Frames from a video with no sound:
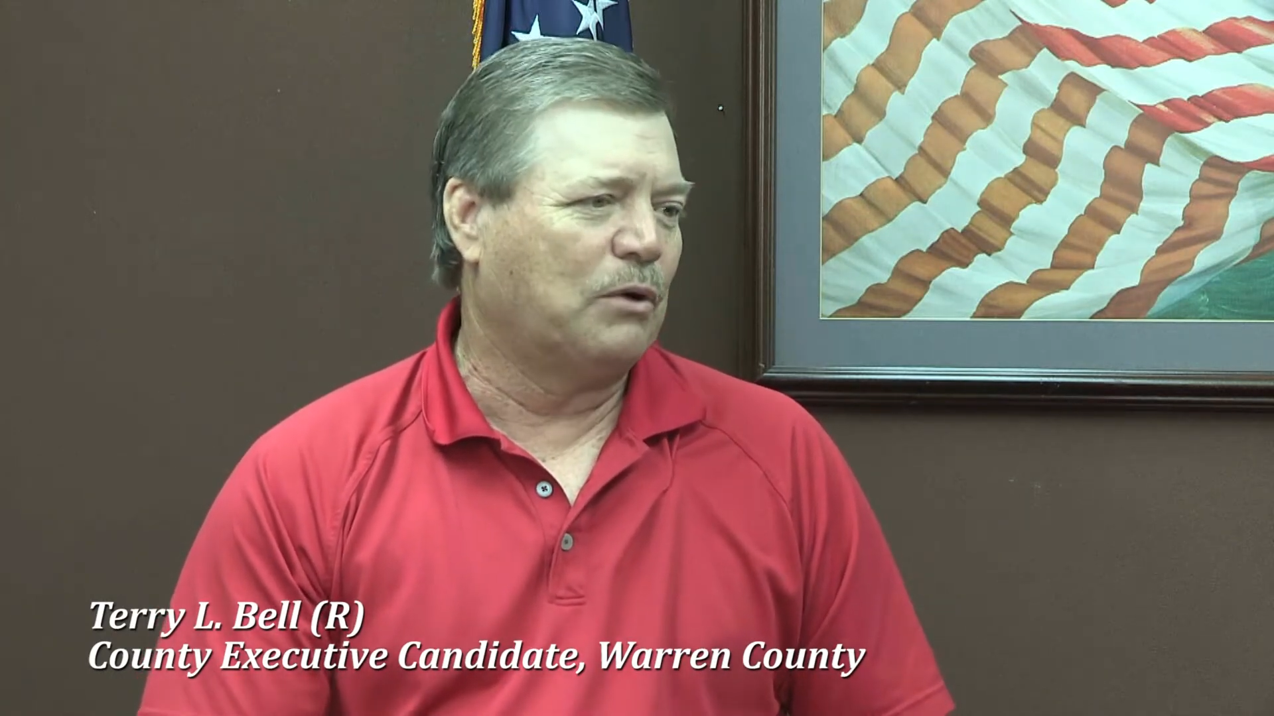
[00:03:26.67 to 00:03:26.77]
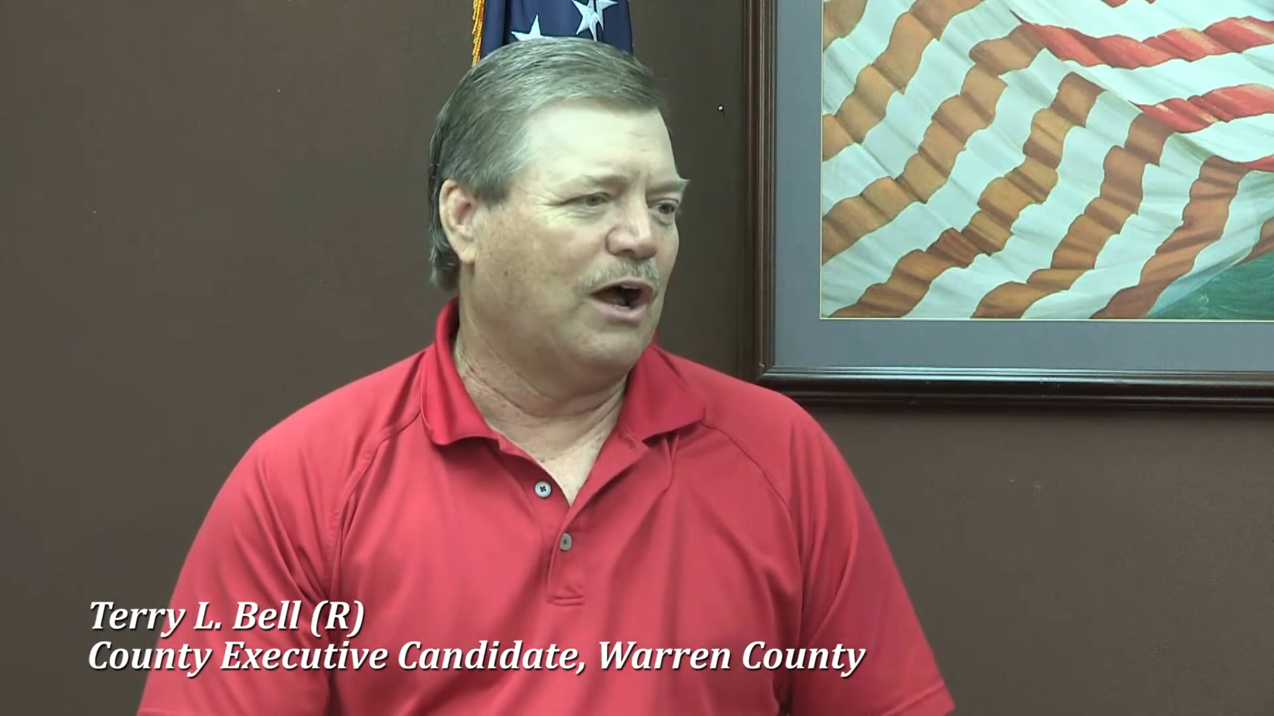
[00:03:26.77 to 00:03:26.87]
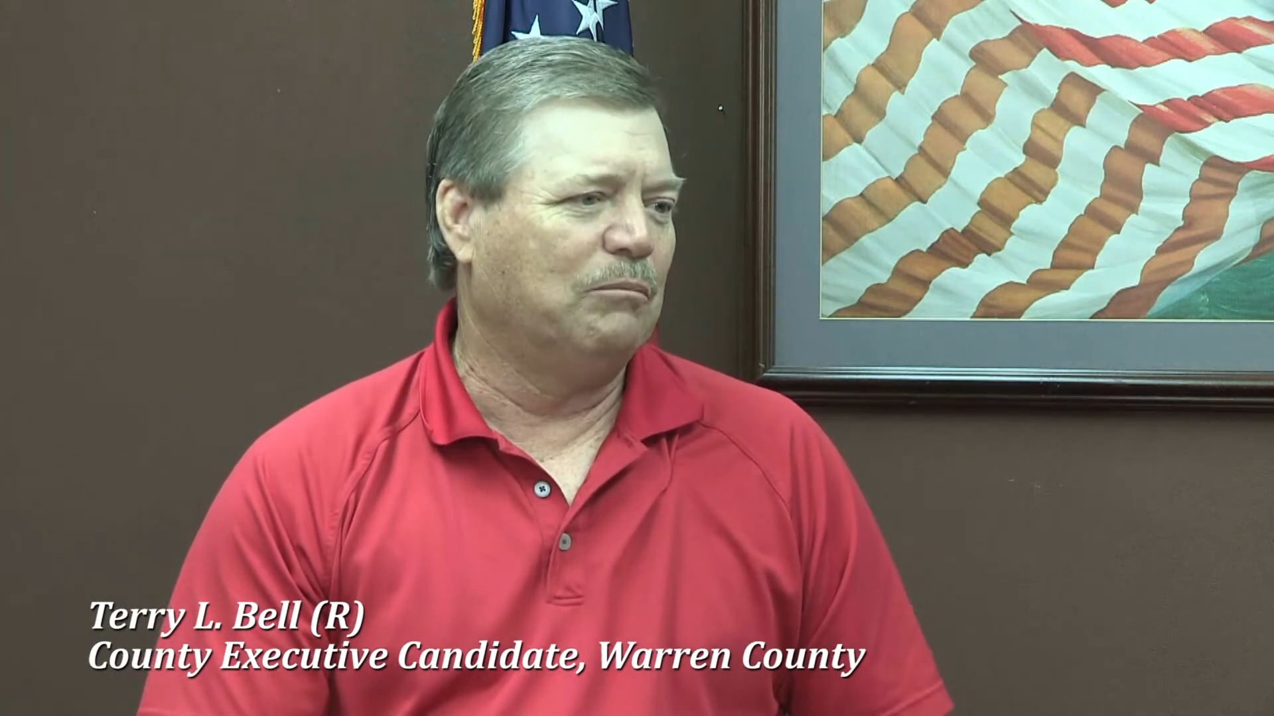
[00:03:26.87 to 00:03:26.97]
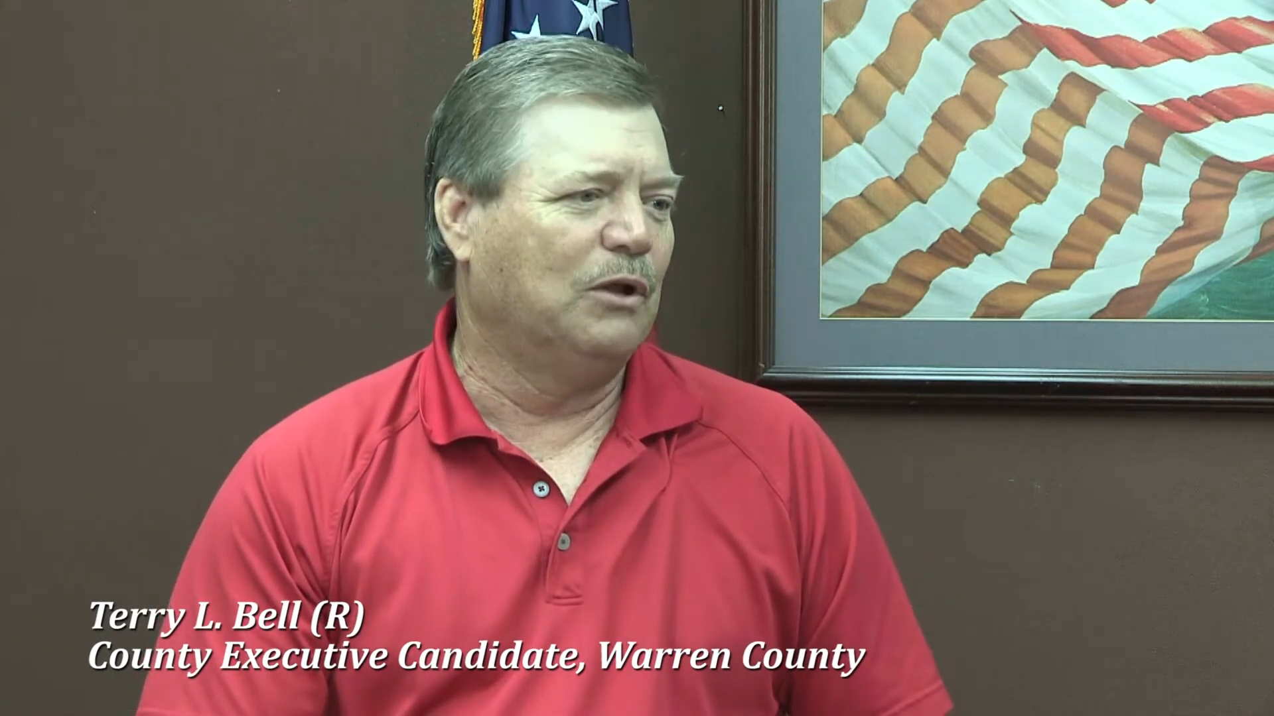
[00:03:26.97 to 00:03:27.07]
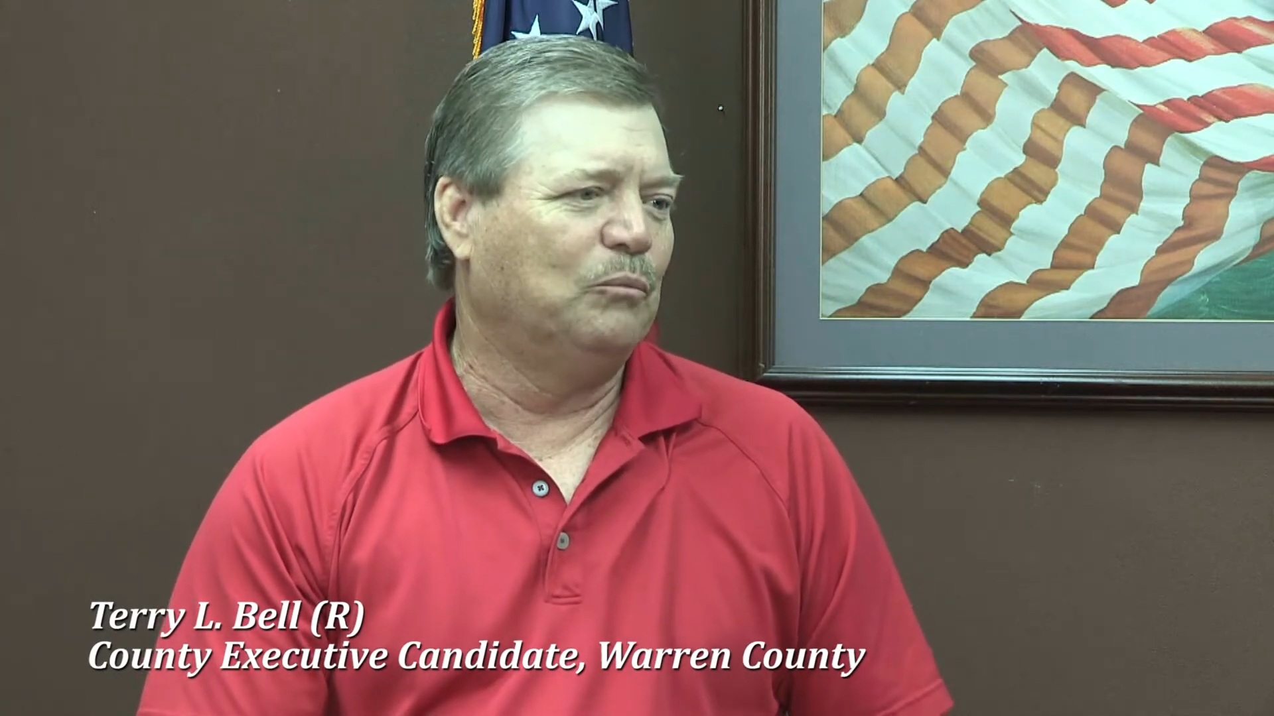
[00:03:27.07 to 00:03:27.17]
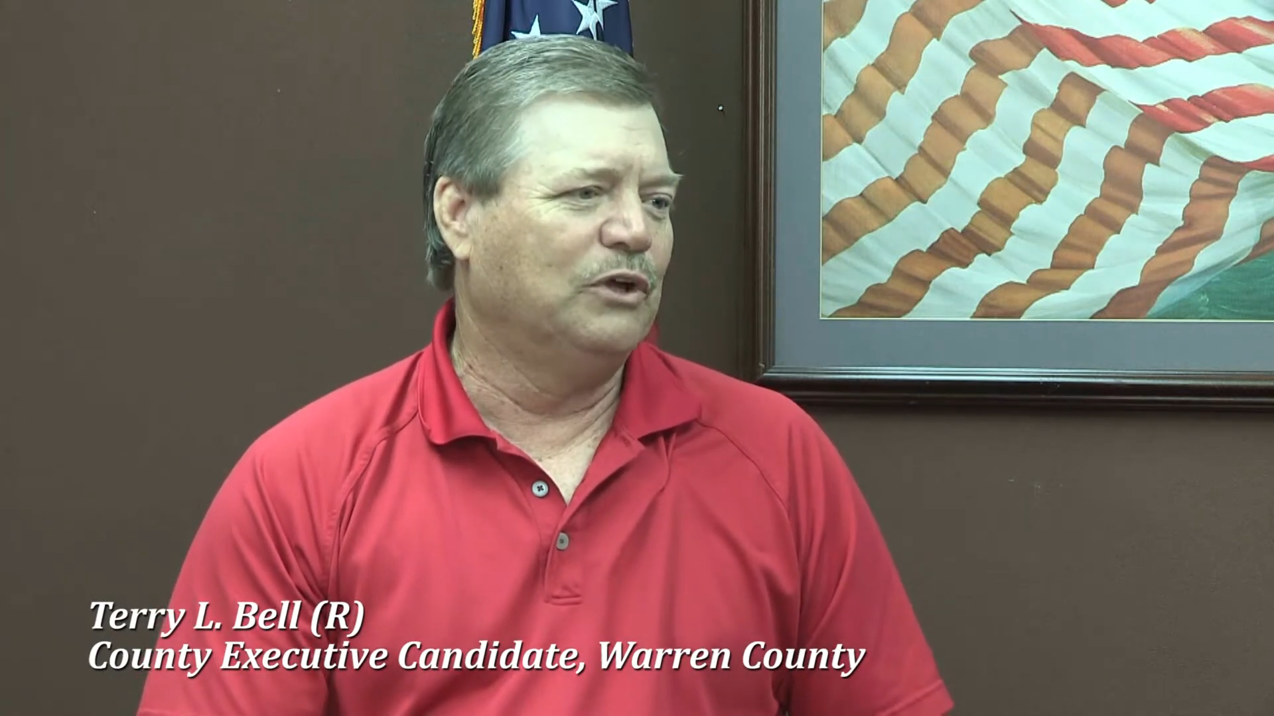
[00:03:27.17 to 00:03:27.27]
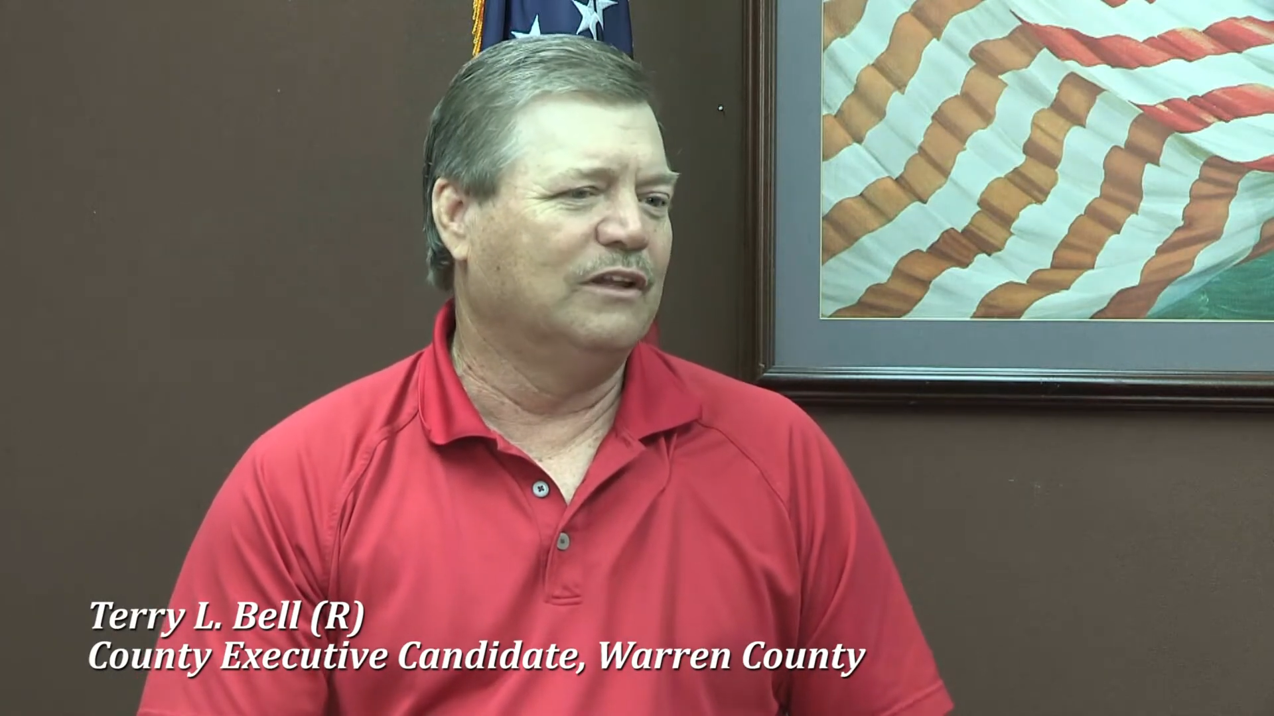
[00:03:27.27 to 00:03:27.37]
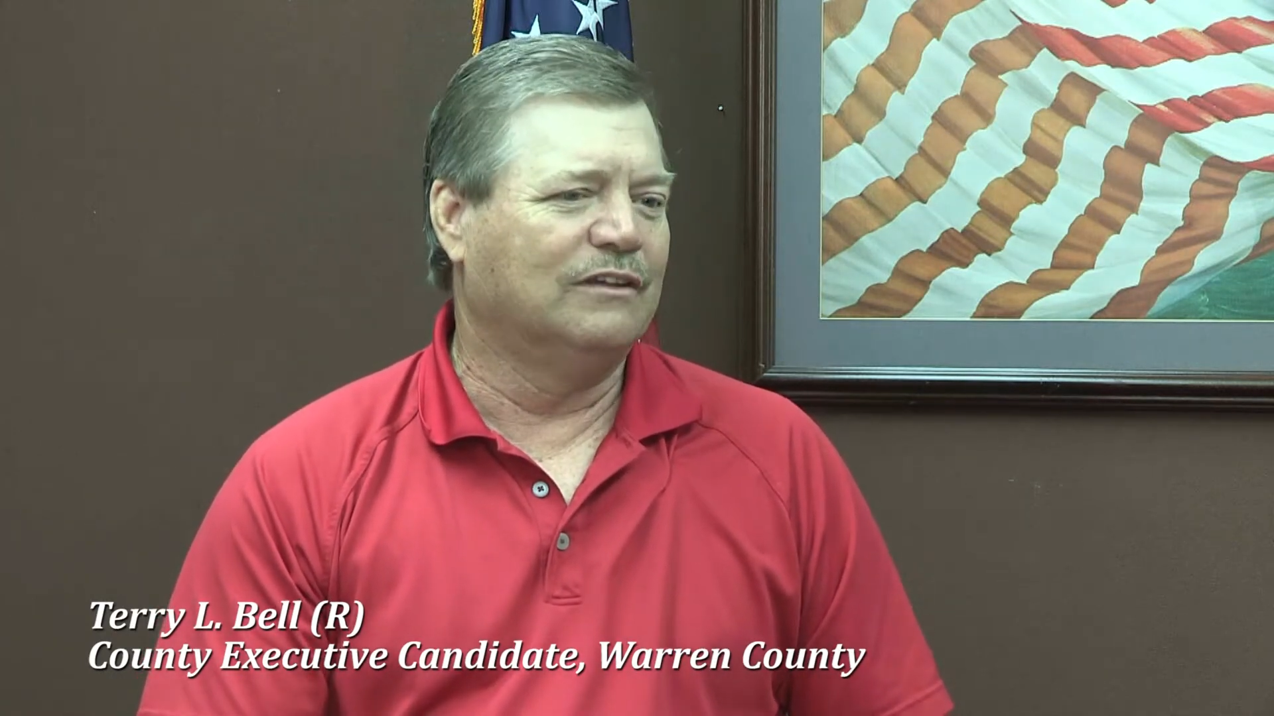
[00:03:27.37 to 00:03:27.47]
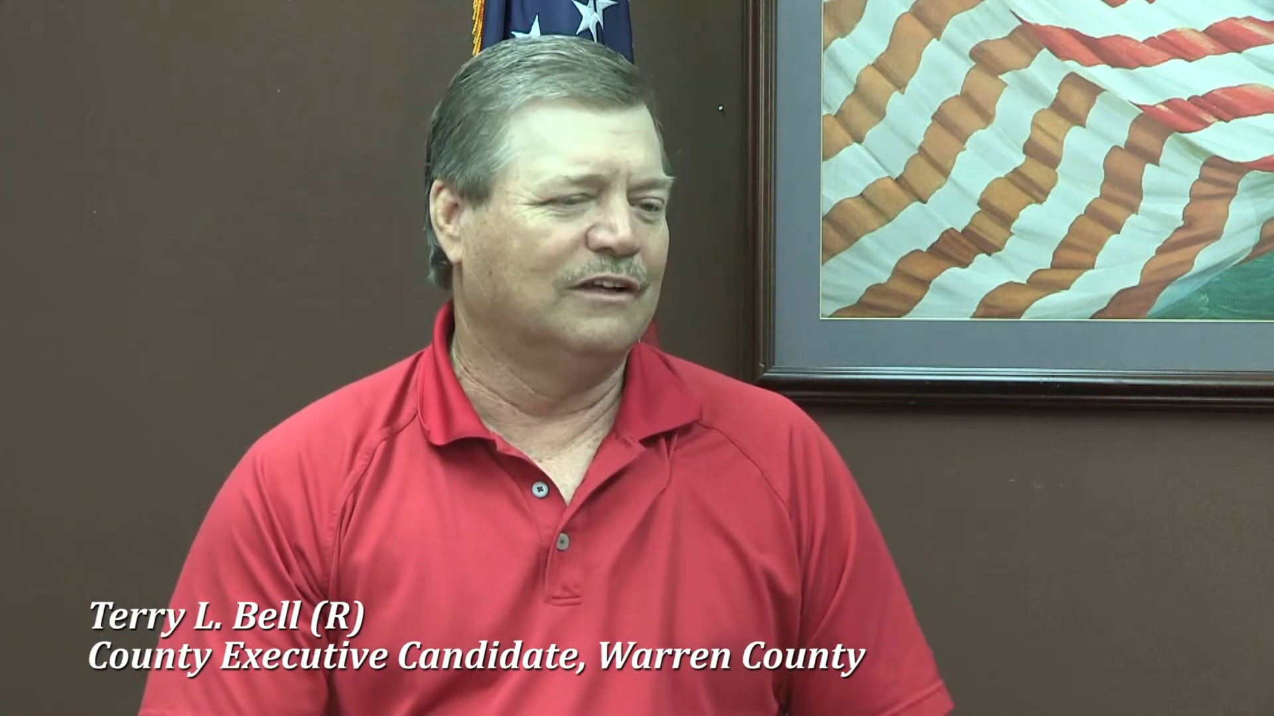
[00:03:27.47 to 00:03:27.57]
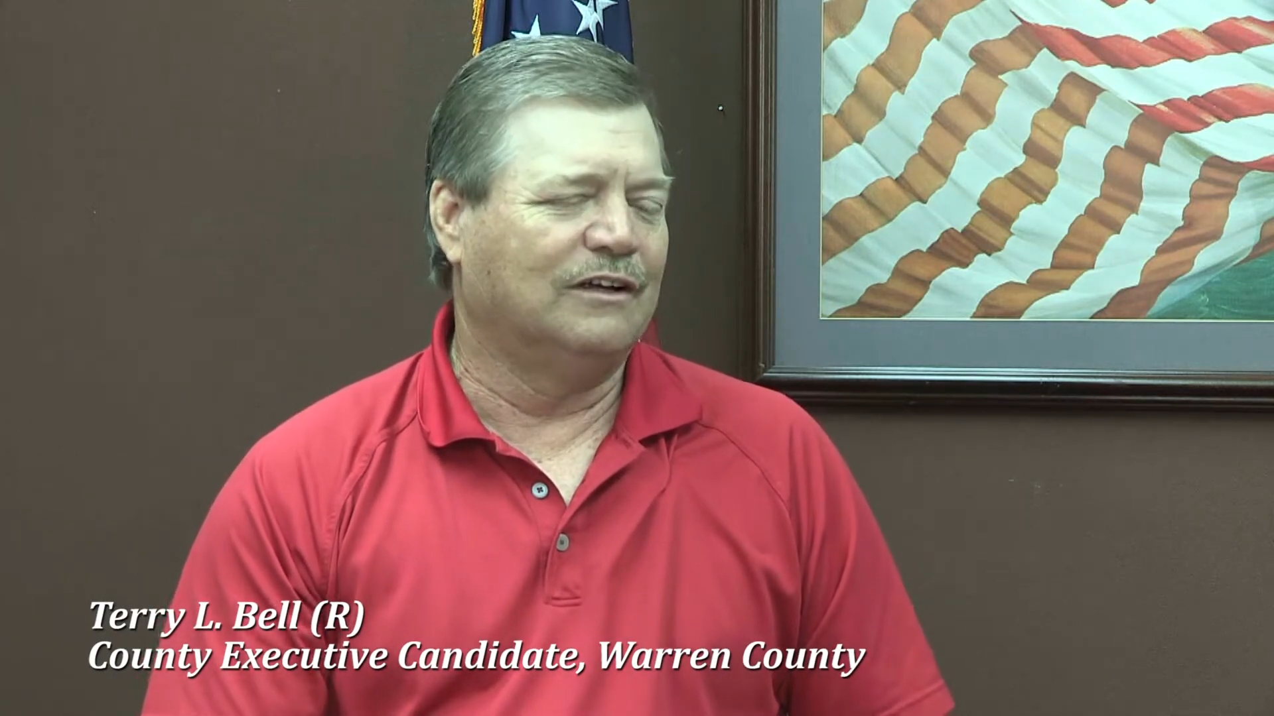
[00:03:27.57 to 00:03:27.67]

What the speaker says: problem with